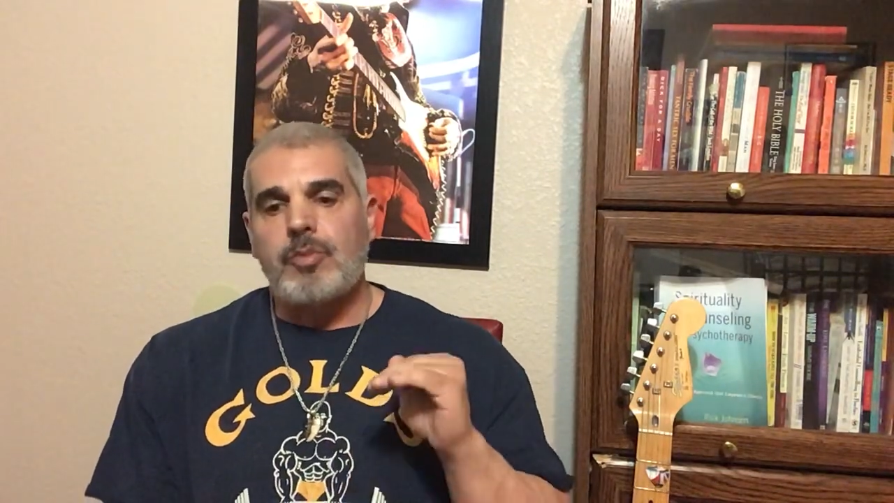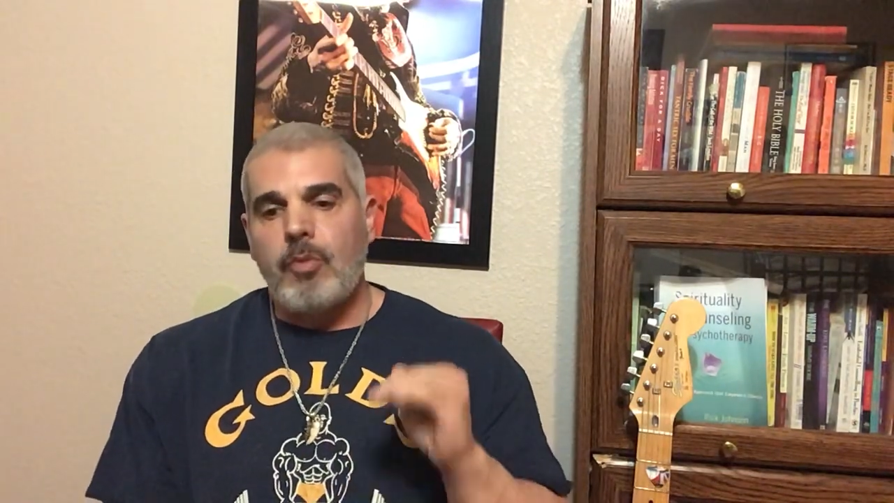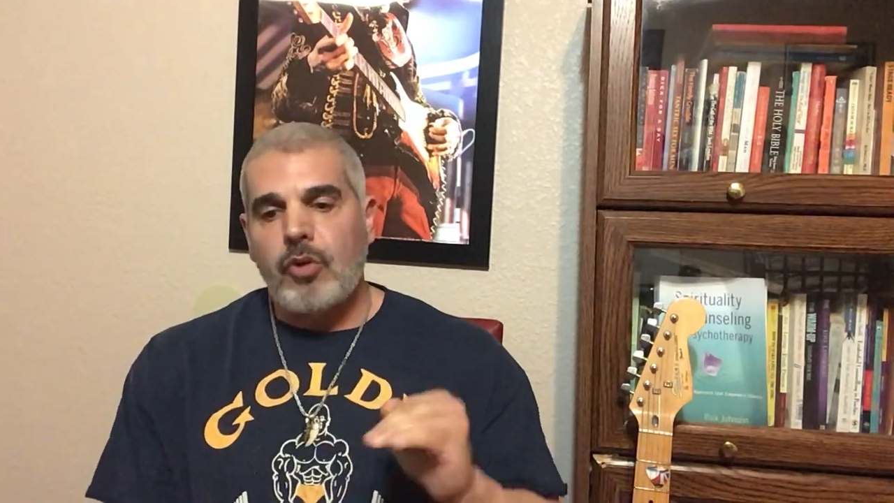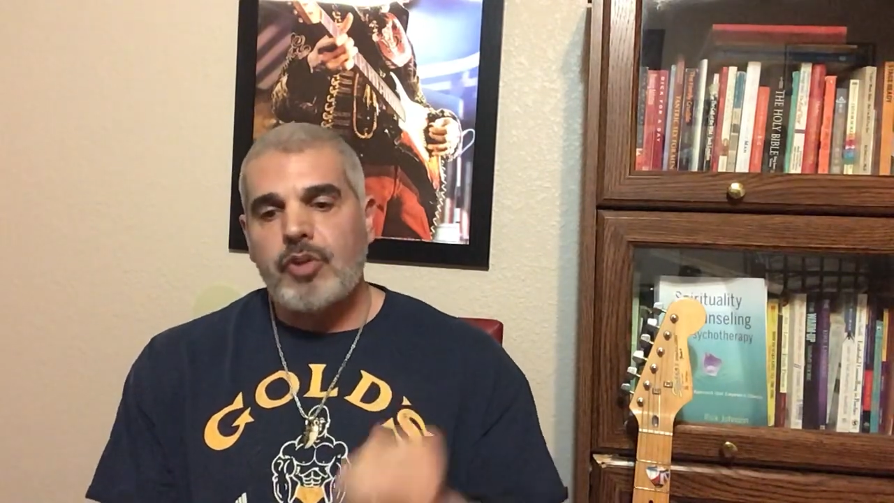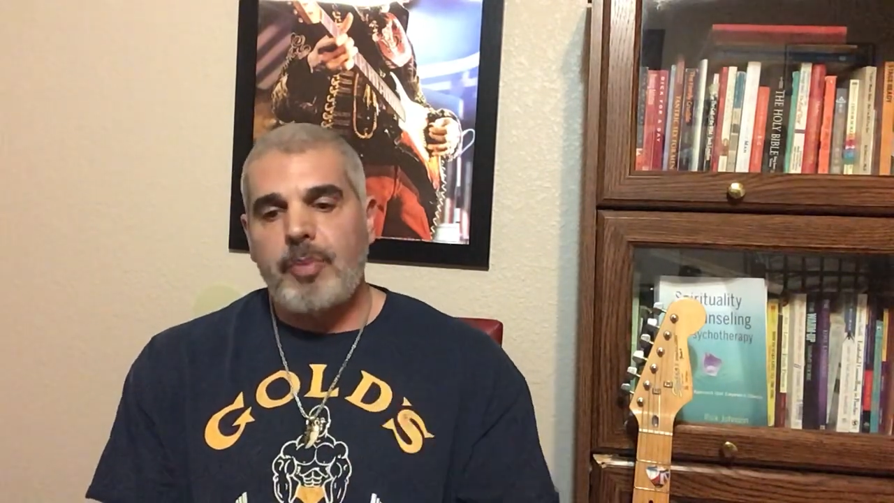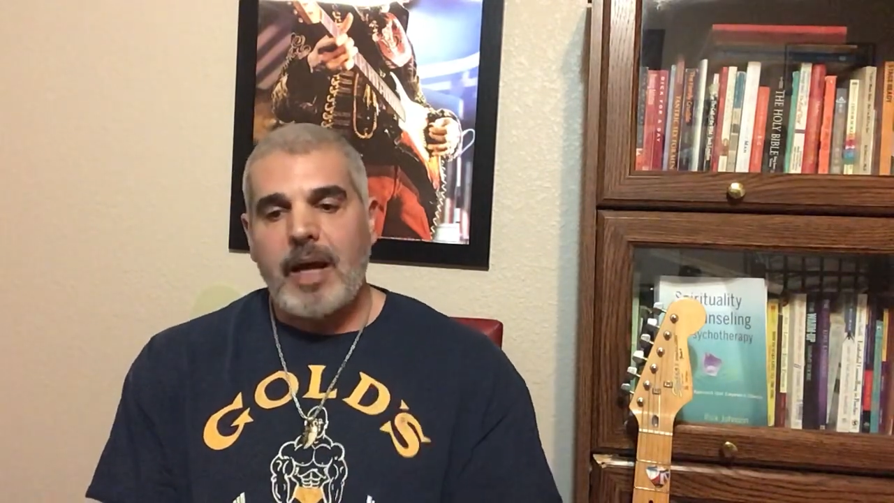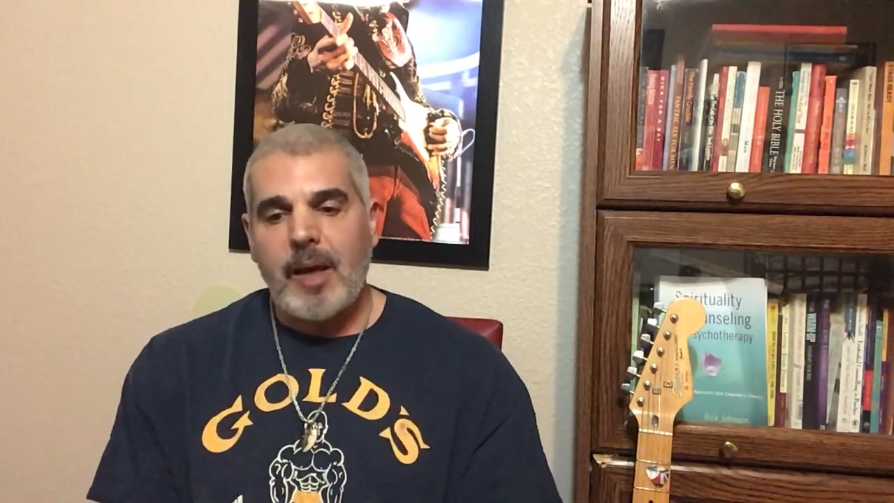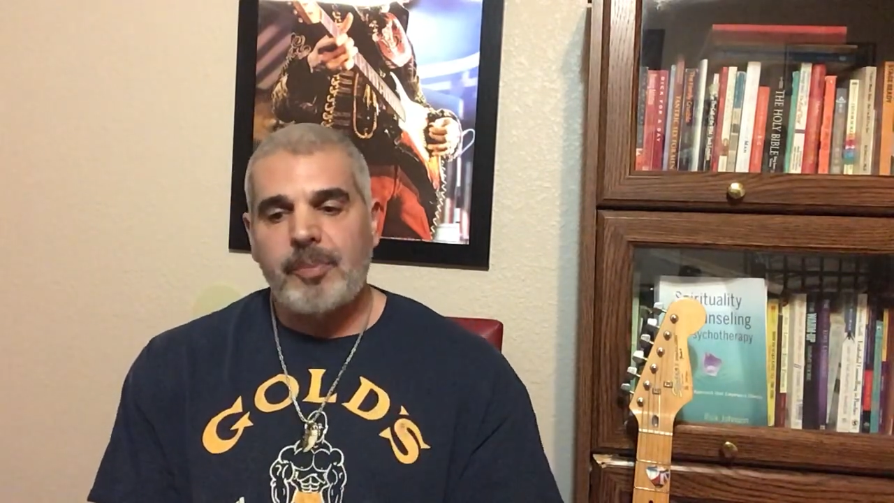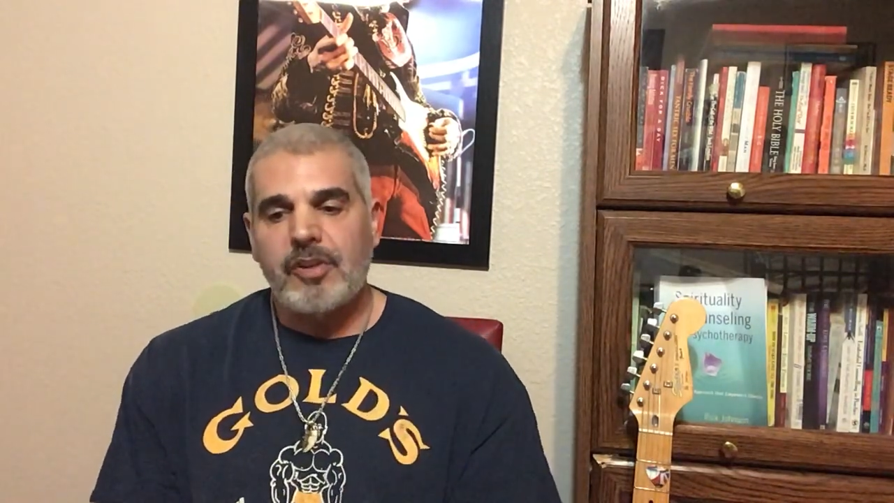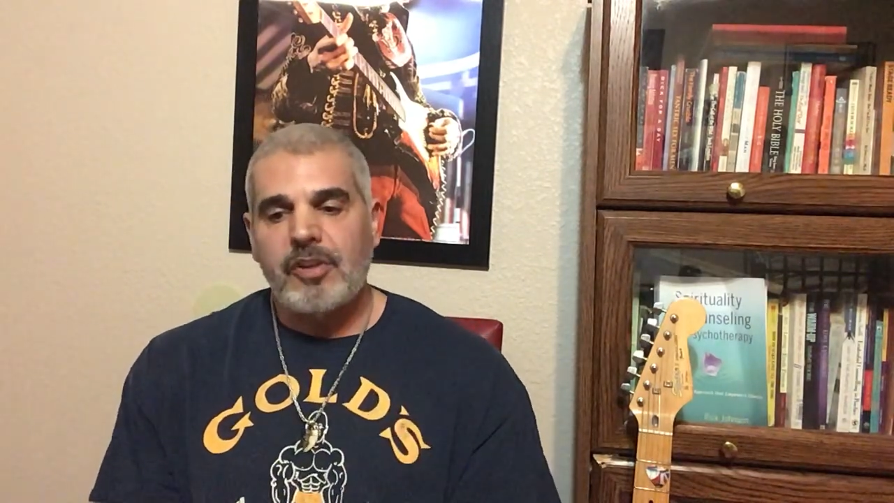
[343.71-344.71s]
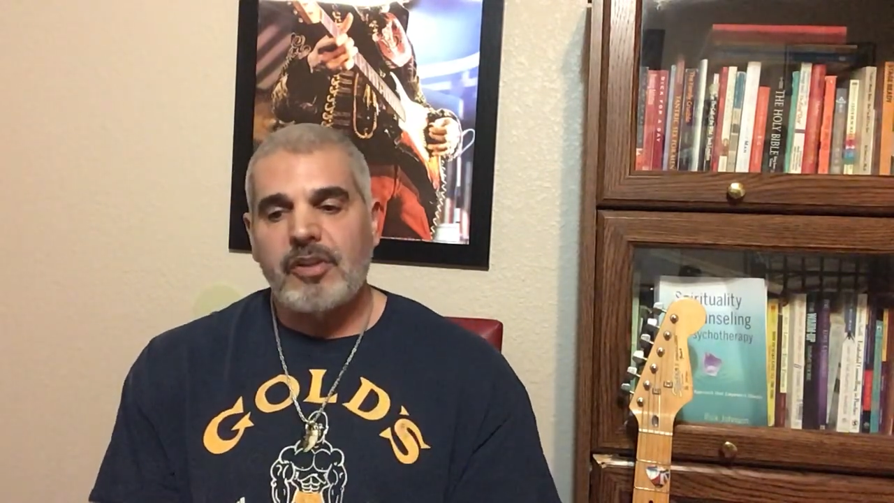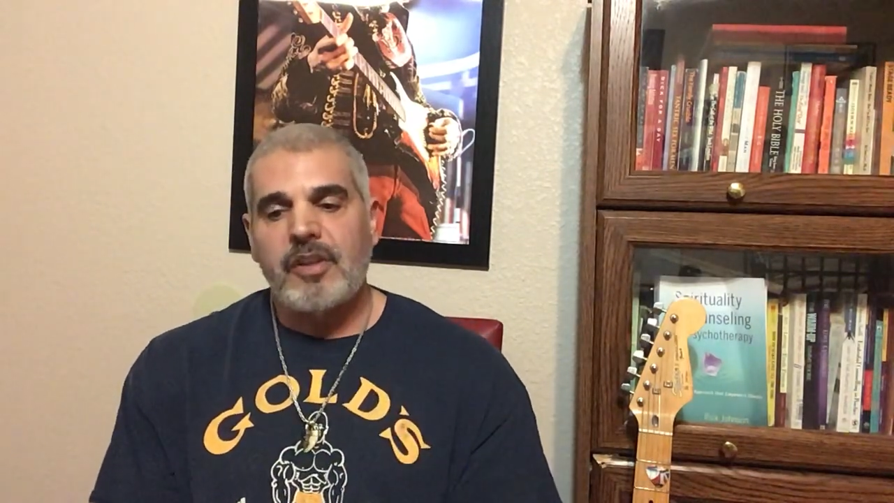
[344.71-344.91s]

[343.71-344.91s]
most popular